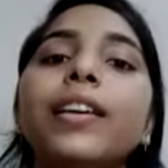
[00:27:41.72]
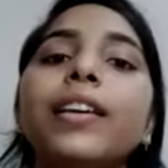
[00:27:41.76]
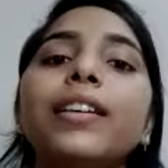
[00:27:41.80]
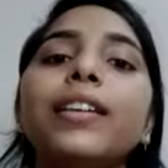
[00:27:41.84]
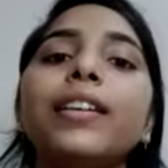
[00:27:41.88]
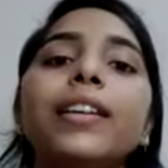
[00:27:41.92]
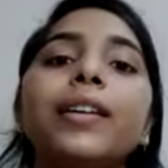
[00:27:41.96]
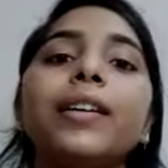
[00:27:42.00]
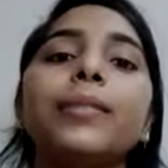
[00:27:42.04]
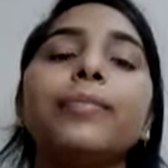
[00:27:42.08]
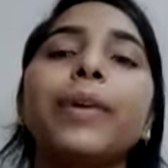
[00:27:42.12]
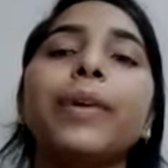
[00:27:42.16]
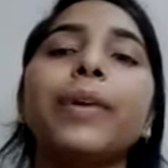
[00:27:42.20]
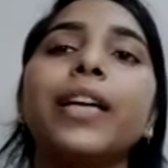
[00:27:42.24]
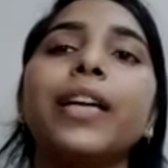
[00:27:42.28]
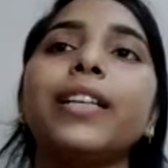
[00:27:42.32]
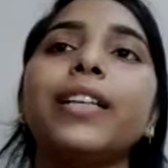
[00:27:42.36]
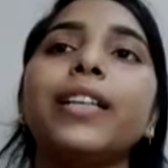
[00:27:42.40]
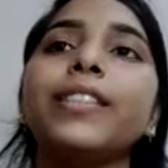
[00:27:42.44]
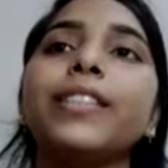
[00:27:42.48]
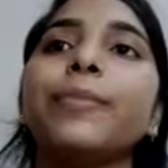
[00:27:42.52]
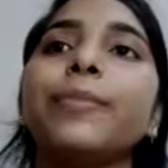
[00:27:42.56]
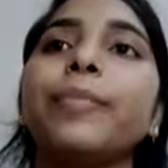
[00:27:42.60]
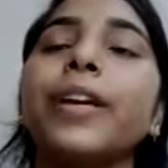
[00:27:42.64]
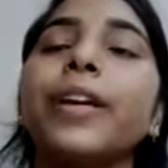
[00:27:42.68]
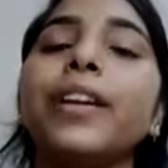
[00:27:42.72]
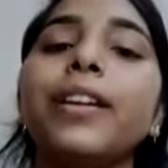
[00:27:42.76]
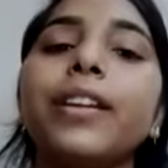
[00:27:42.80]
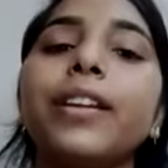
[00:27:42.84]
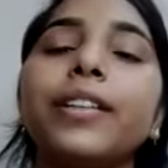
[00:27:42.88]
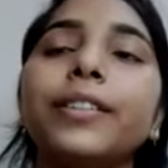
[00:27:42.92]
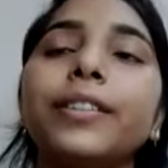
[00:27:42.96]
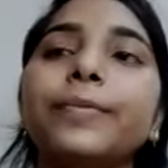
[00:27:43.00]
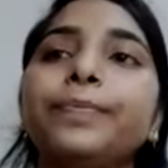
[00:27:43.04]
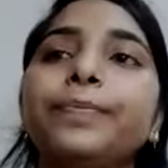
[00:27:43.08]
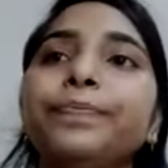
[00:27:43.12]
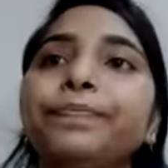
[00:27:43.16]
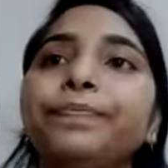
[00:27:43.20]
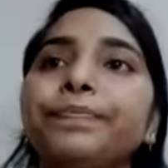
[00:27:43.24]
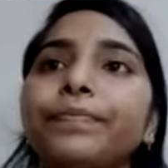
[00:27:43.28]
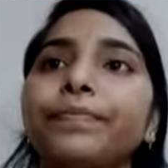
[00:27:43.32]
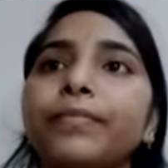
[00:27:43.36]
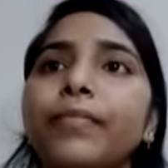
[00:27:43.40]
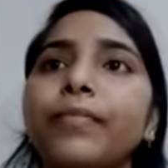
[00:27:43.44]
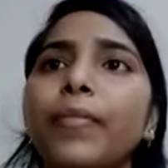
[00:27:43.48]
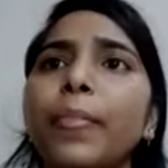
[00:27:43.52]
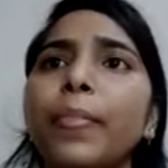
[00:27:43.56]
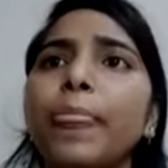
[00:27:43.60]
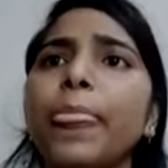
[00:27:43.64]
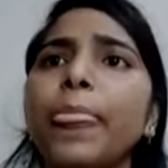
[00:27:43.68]
participate. And
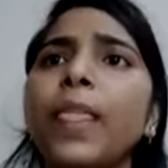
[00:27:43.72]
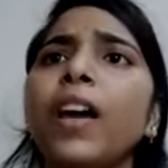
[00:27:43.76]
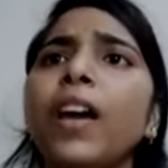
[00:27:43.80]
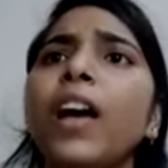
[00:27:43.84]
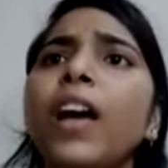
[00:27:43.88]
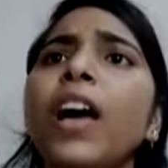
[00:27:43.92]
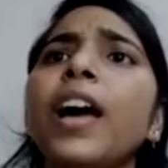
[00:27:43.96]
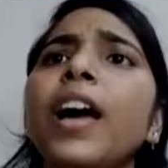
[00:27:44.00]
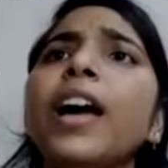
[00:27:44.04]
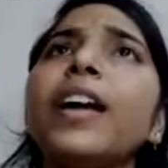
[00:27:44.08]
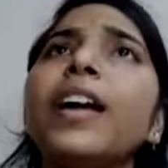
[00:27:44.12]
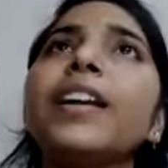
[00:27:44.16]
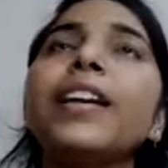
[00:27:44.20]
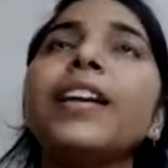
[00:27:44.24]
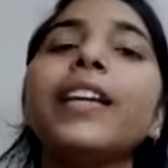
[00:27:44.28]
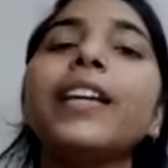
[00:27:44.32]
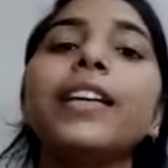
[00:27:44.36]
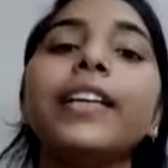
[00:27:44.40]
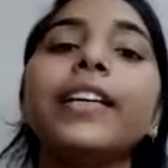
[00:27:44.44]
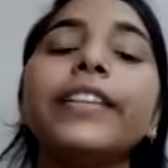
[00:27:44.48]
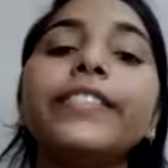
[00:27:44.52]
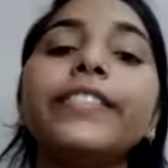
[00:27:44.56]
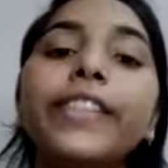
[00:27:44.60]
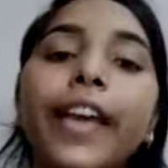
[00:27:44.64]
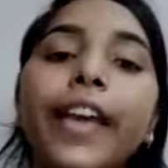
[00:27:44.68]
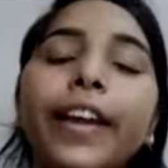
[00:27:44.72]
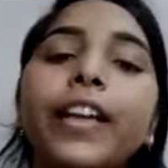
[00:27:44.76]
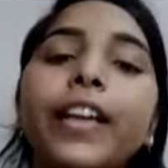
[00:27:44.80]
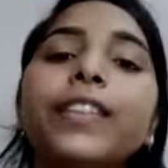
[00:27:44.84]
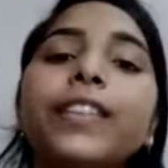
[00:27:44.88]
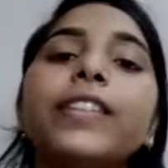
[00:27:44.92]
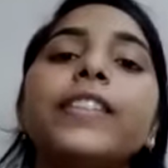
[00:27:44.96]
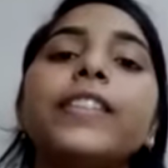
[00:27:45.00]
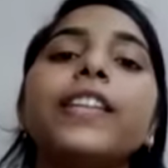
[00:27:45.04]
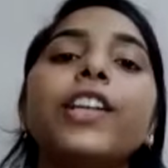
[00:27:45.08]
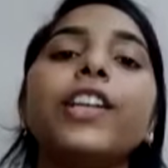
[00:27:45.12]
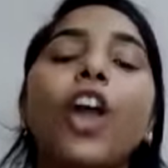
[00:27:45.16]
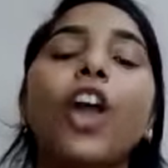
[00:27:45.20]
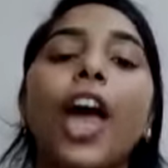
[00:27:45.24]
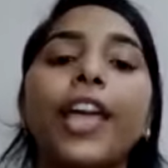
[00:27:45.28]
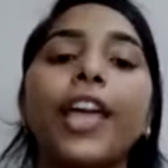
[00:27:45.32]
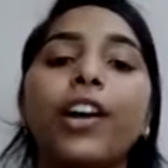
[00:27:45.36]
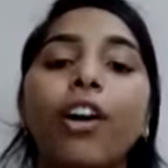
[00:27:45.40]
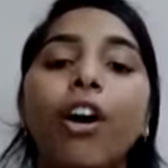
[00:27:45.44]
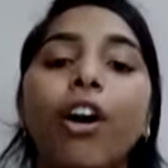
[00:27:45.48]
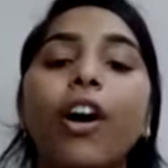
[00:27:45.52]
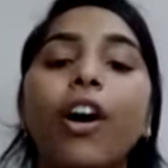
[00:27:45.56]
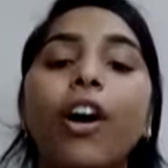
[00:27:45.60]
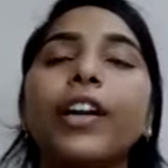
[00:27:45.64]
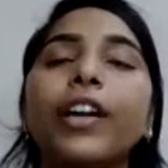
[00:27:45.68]
in second season, I
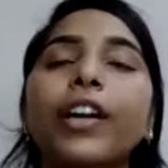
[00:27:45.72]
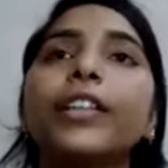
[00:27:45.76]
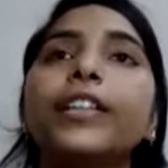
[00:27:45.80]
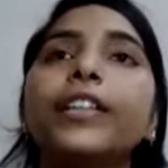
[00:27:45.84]
got